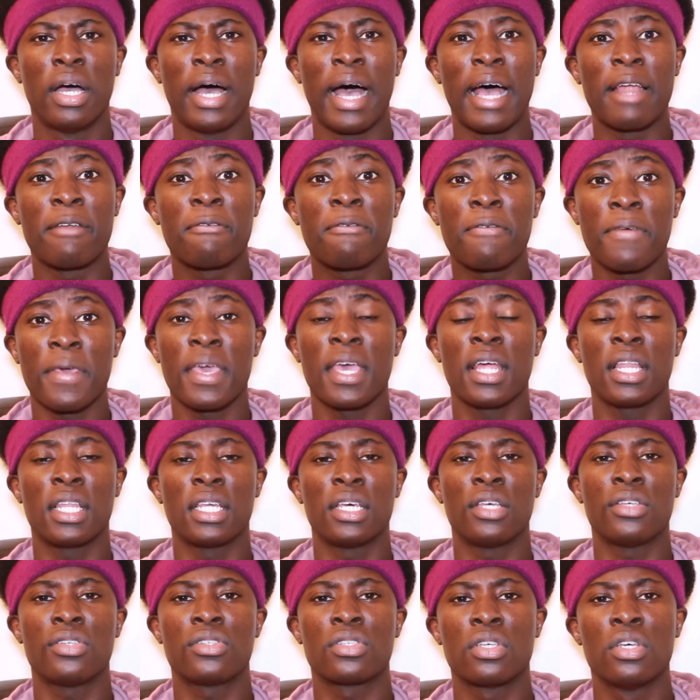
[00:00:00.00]
and
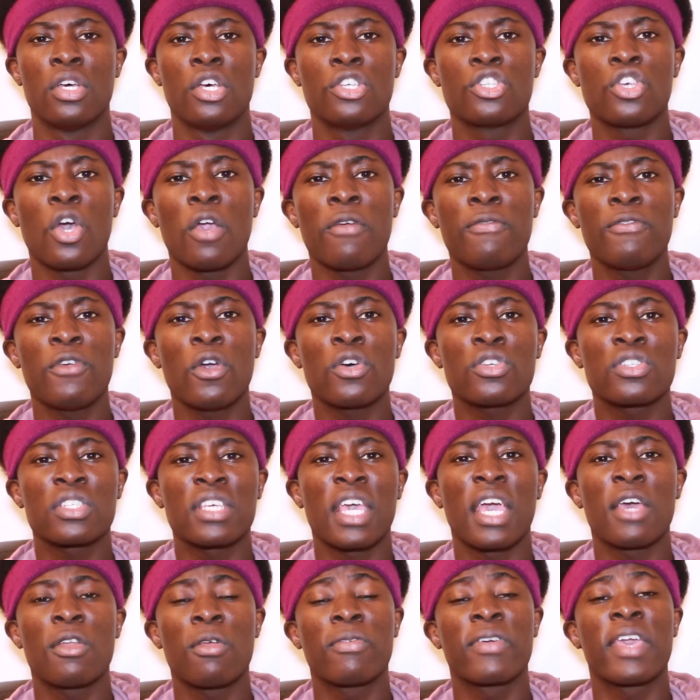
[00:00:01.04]
fearless. So if you're
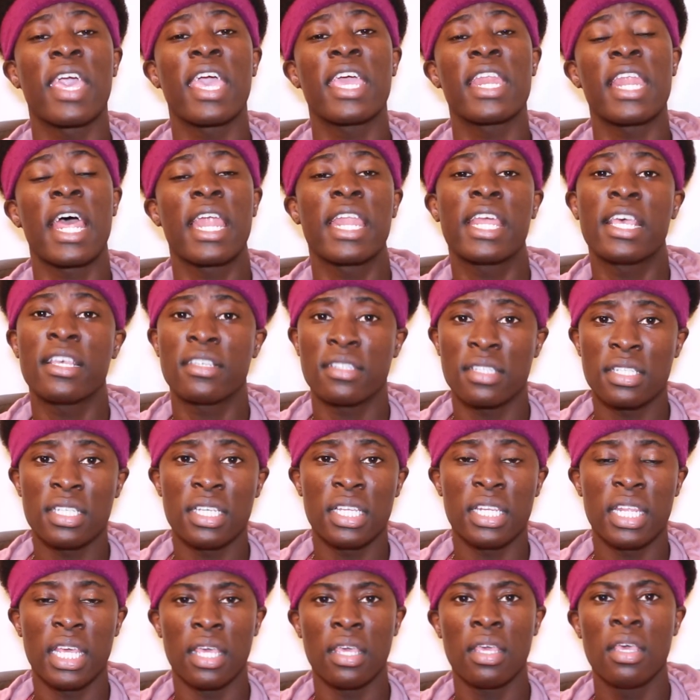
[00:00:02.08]
scared of getting an
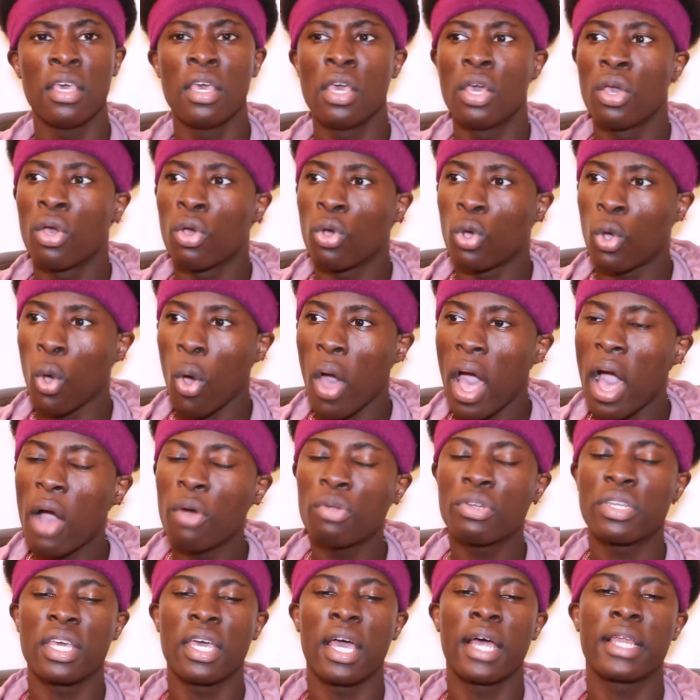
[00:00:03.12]
STD, go
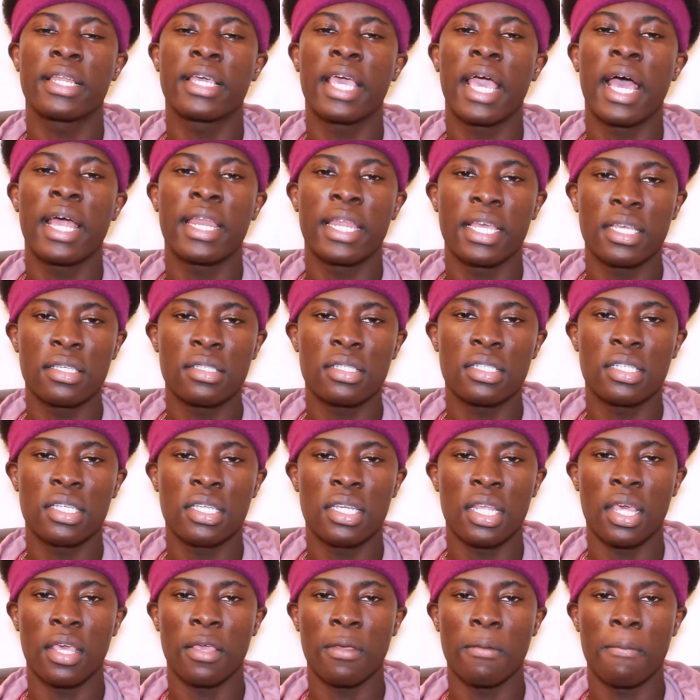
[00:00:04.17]
out there and get an
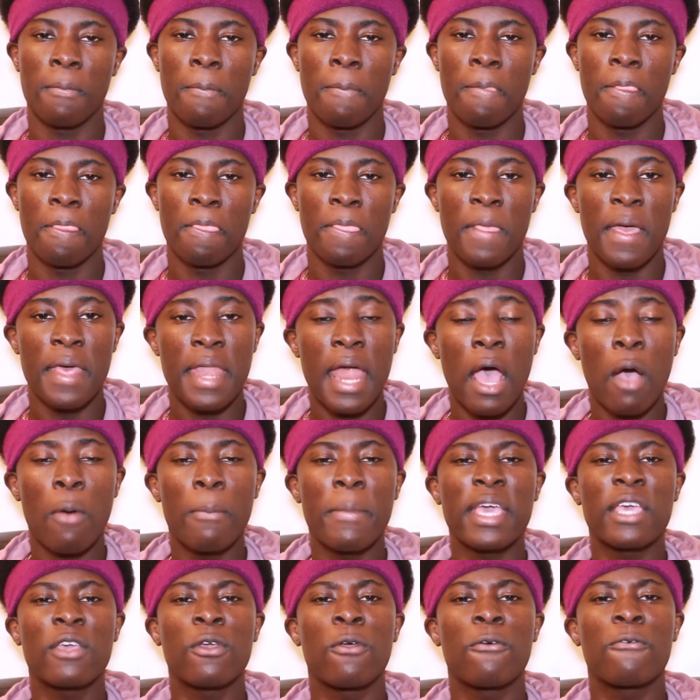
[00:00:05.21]
STD. Then that'll
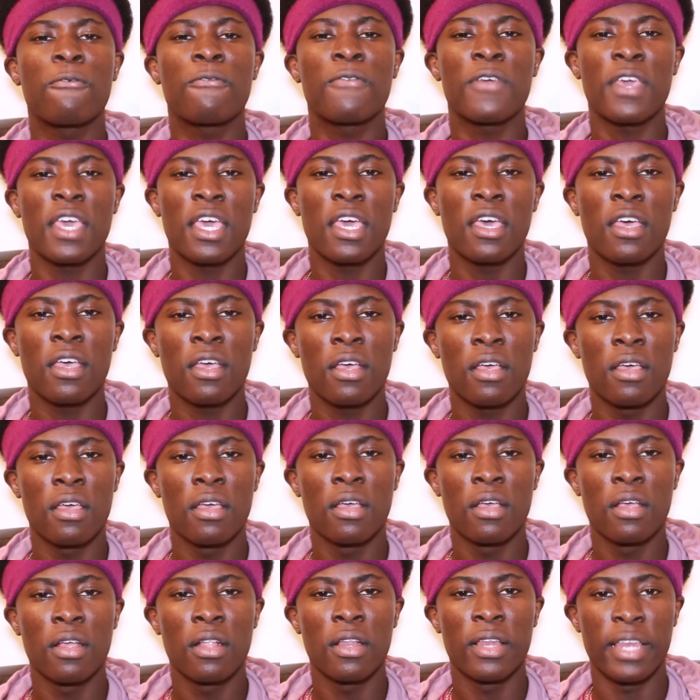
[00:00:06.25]
make you
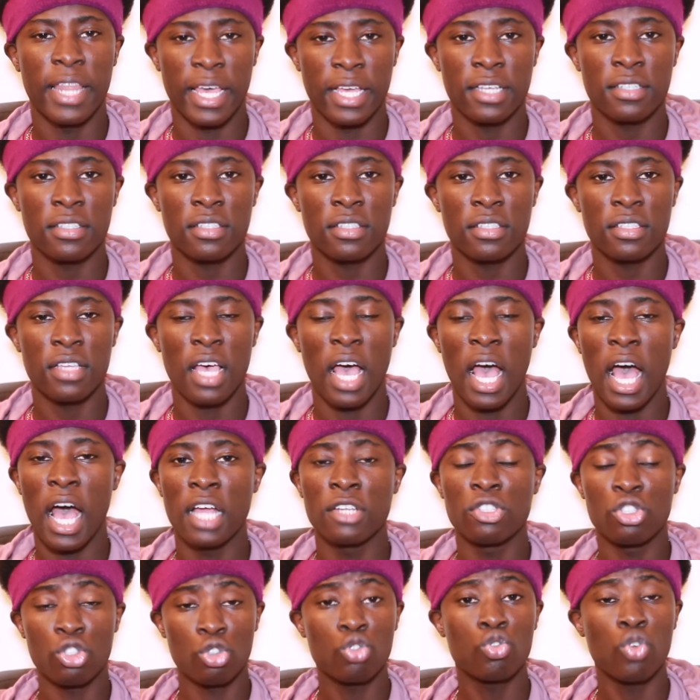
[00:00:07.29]
fearless
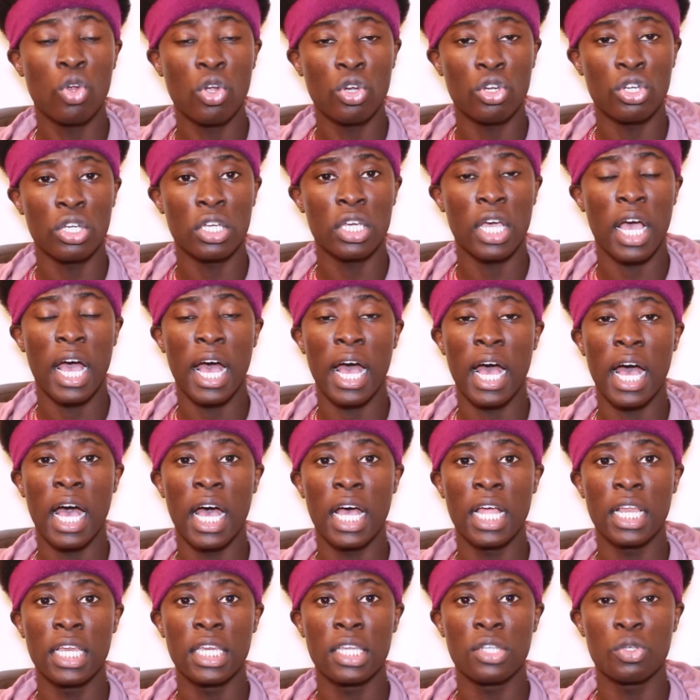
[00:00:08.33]
and strong,
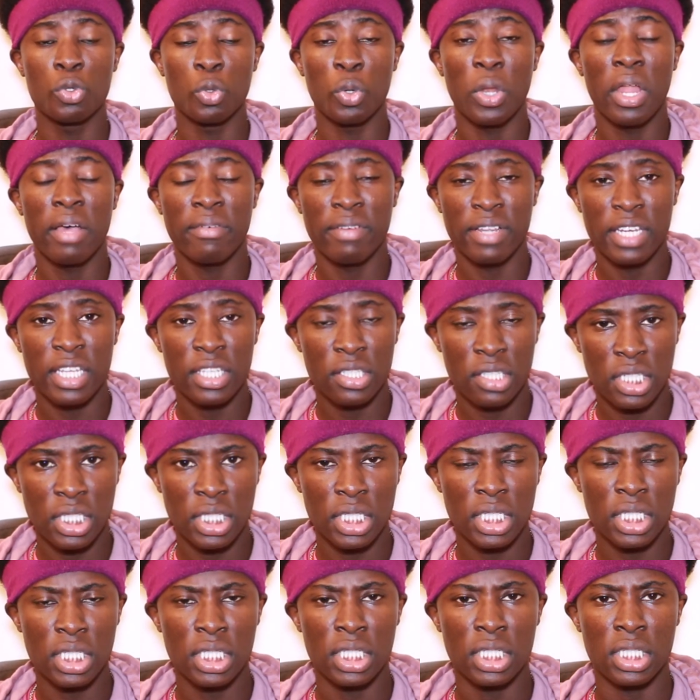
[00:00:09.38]
and you'll have an
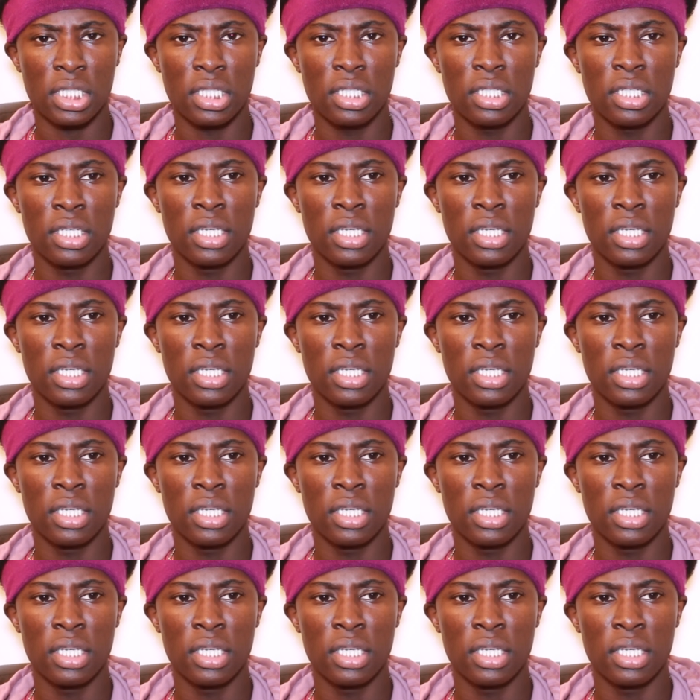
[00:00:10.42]
STD.